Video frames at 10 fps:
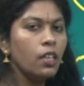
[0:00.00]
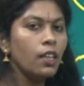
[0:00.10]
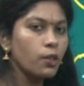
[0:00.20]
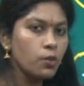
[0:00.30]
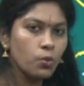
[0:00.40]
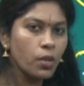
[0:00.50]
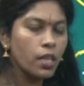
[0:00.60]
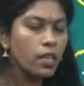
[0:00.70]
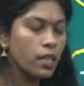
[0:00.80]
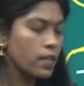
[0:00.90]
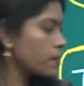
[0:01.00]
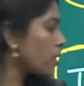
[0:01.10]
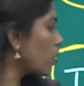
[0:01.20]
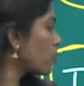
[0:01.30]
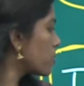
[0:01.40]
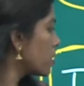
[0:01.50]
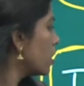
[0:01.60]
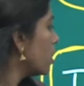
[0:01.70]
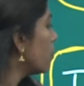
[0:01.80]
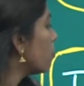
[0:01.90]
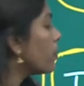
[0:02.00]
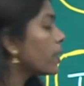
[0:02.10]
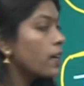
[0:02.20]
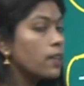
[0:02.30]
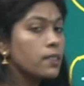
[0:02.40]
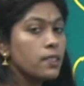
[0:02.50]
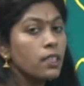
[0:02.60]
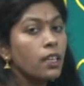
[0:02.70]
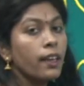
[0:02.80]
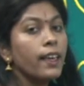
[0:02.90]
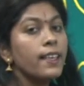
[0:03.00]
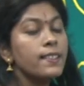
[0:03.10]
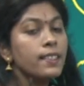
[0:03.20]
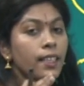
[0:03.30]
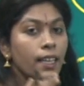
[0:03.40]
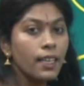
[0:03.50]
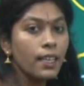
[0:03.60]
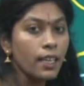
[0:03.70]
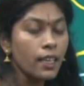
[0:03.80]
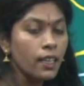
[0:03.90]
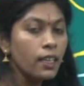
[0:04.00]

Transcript: luxurious house because he is greedy,